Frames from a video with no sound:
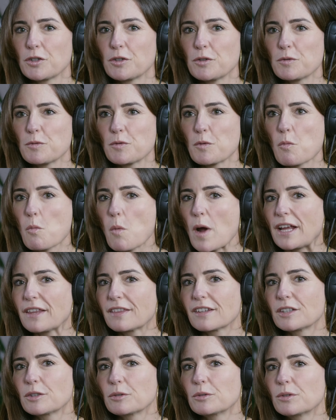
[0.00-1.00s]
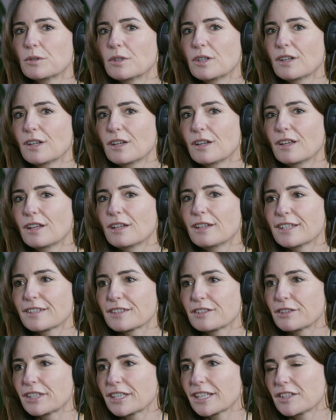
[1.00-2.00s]
to the way that your
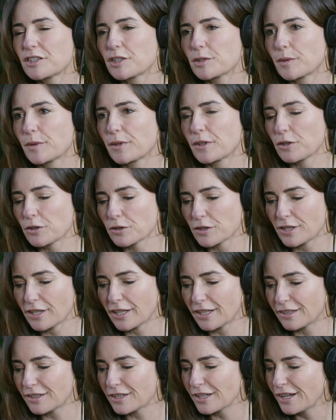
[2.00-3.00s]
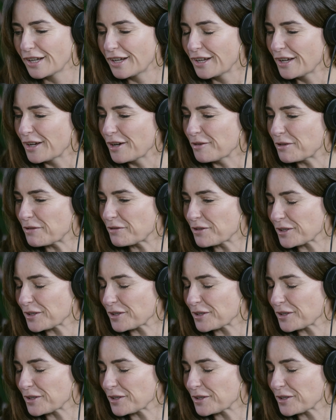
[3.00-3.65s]
listener engages with the content. We've